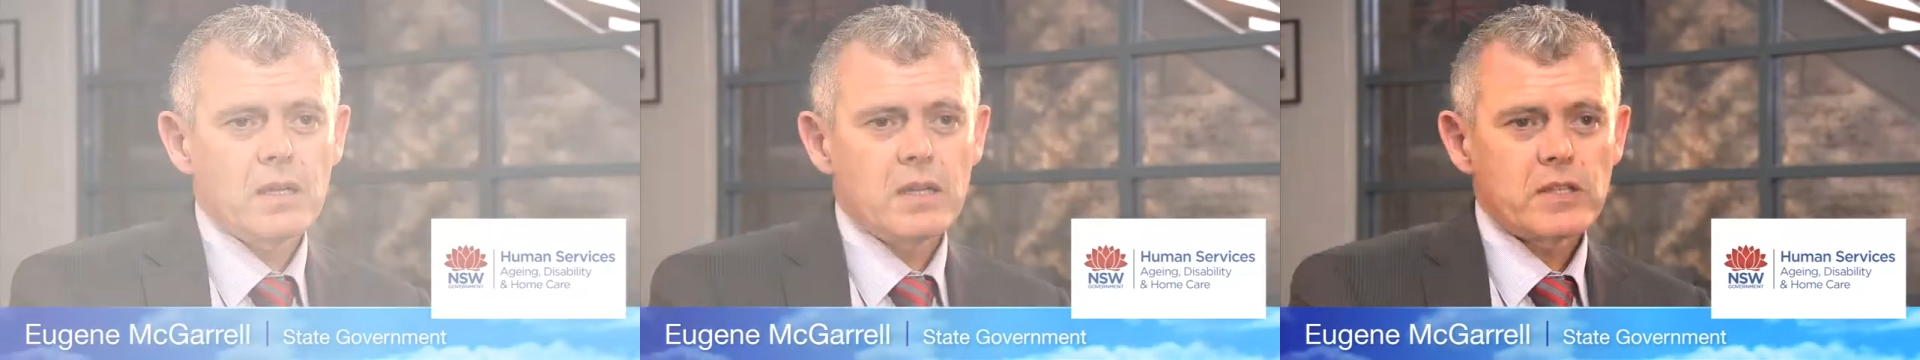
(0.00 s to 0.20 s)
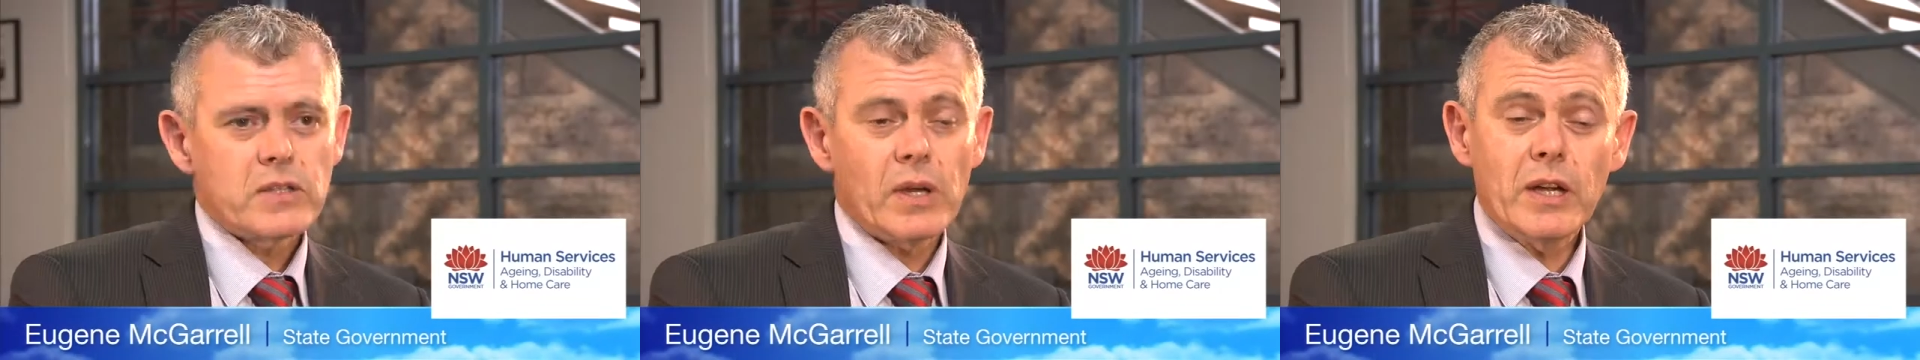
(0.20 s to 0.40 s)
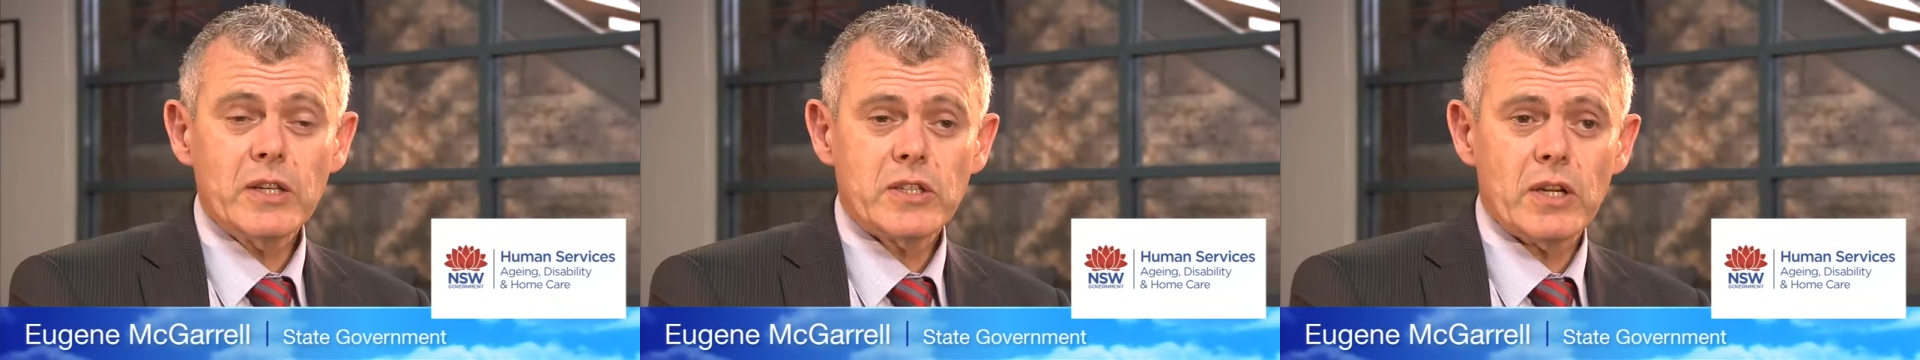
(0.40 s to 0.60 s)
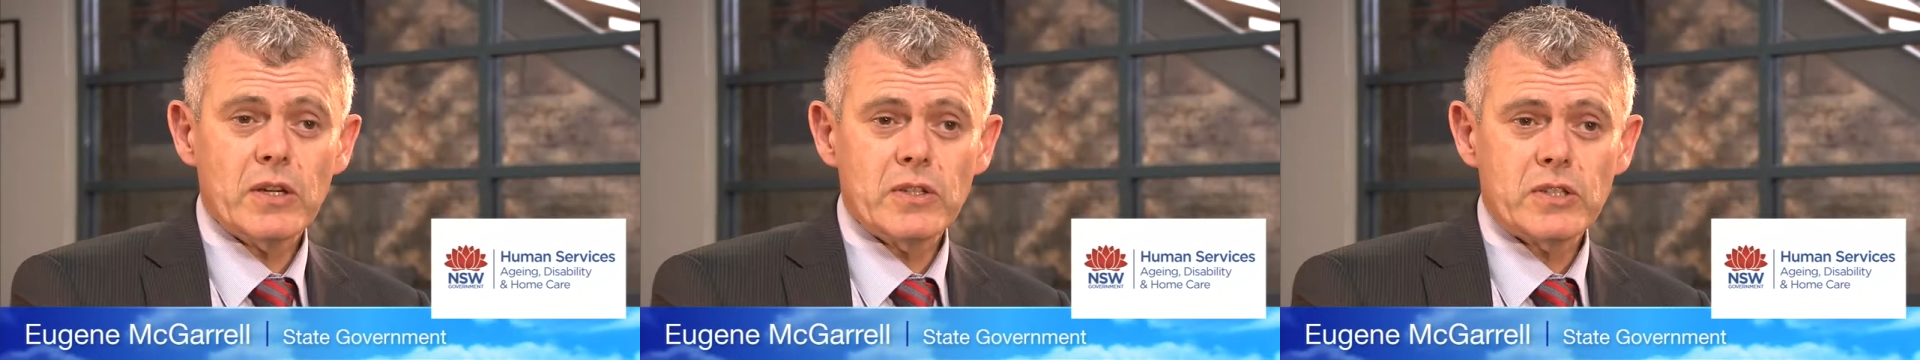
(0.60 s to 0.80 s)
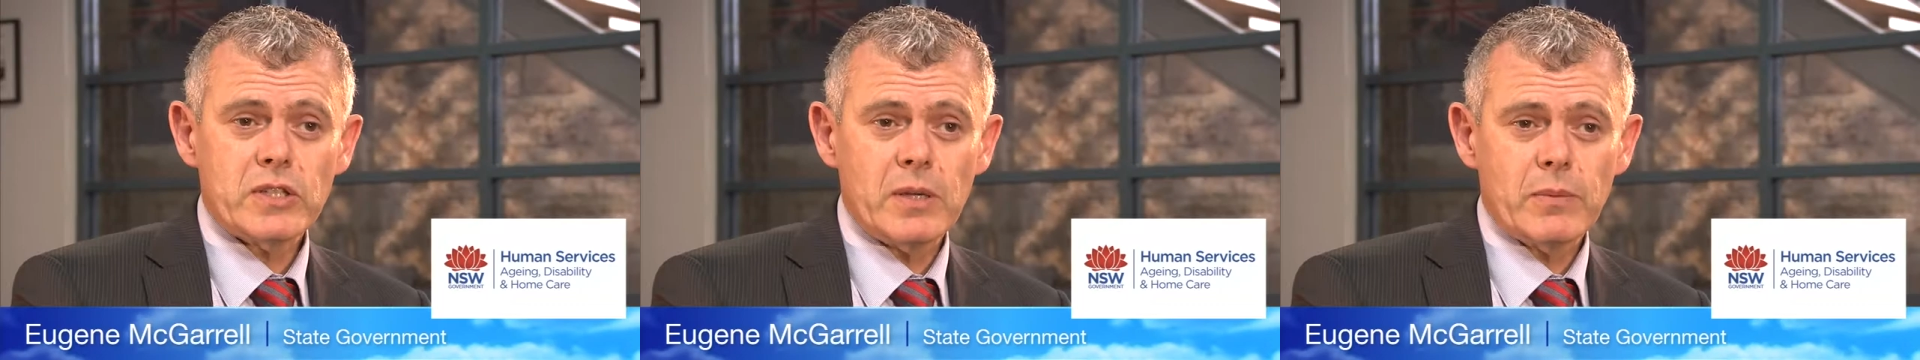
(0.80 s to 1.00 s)
So I
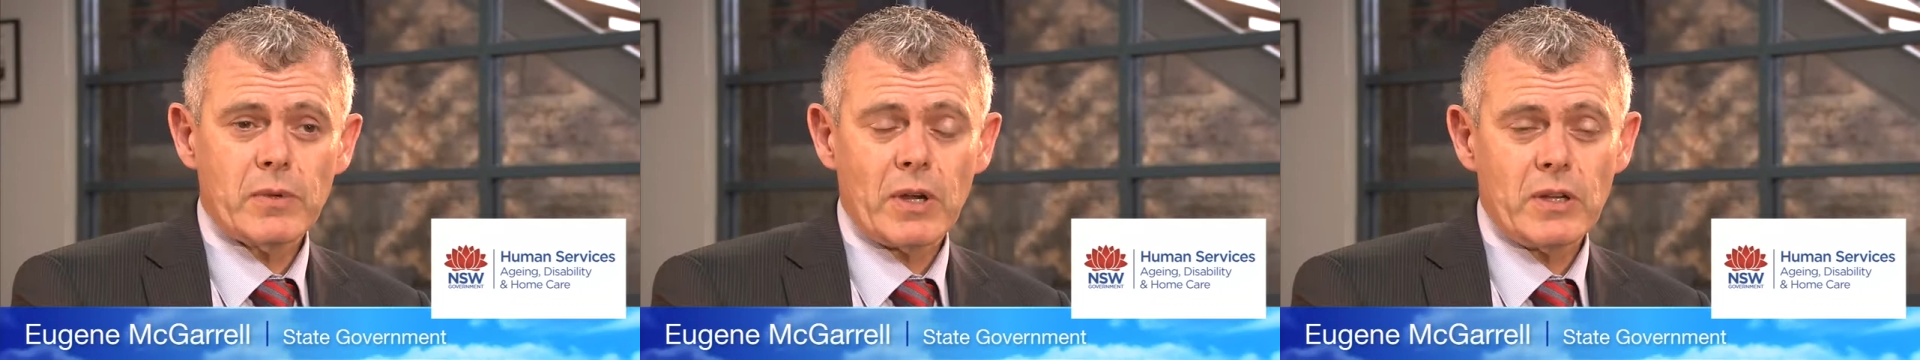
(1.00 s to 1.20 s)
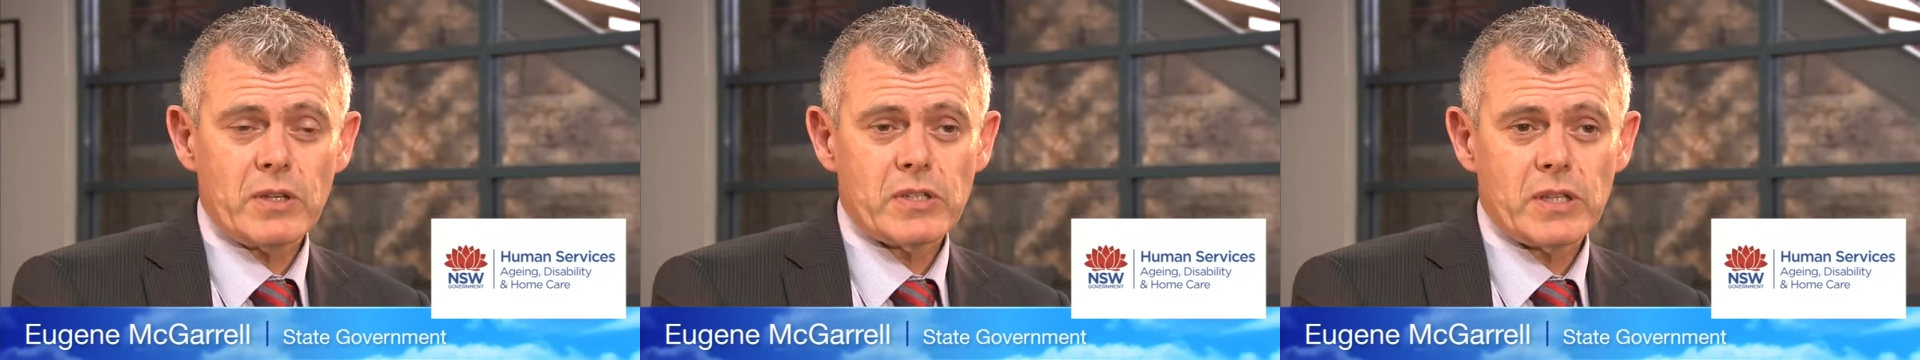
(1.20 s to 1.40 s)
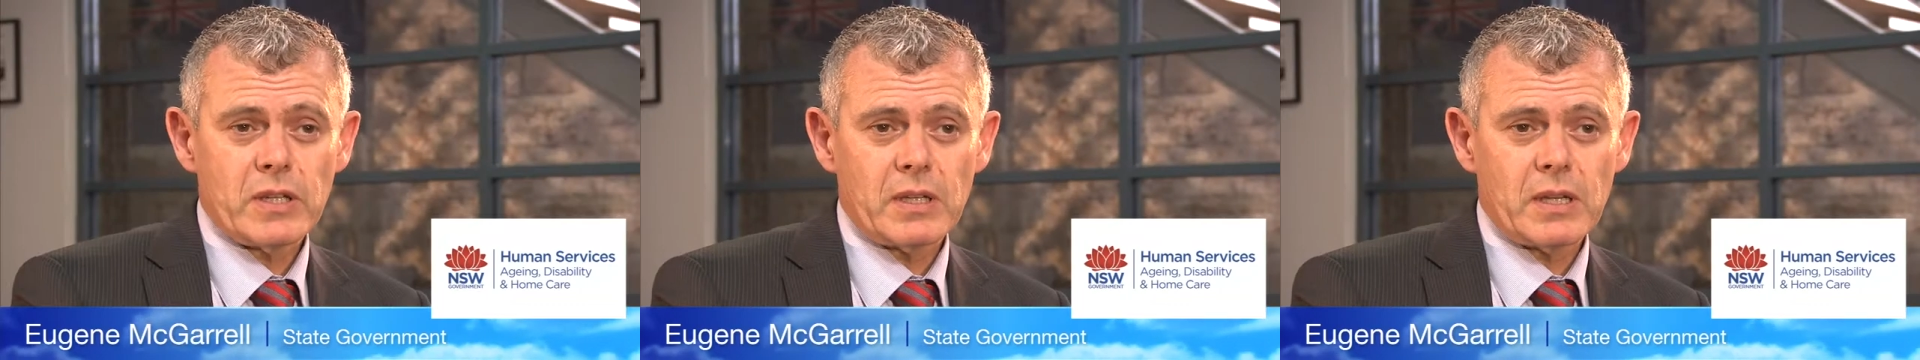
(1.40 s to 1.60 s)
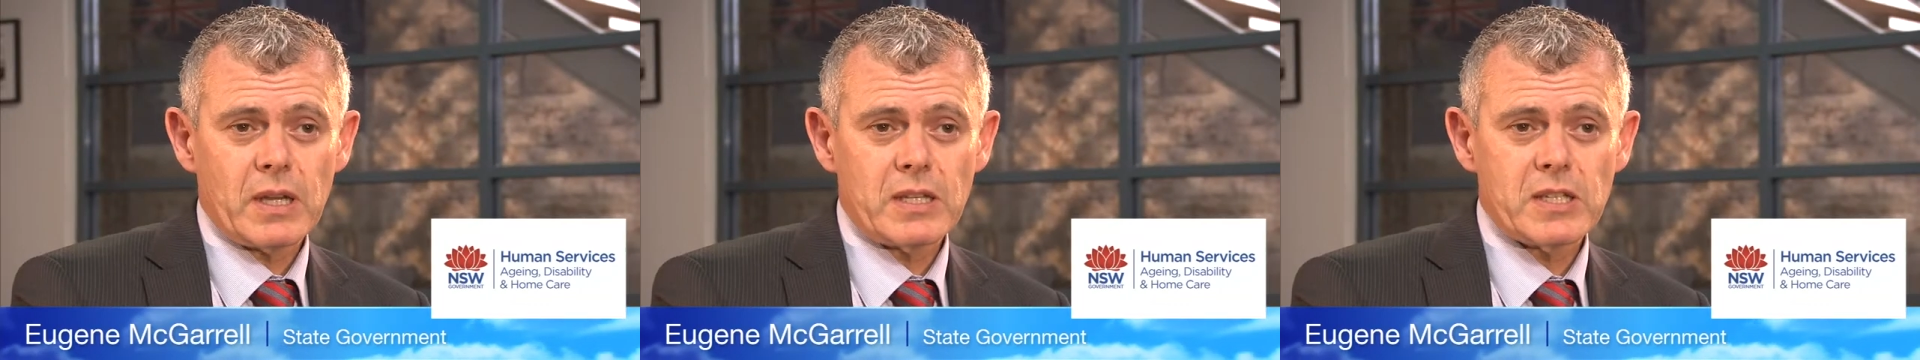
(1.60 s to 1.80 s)
chose team coaching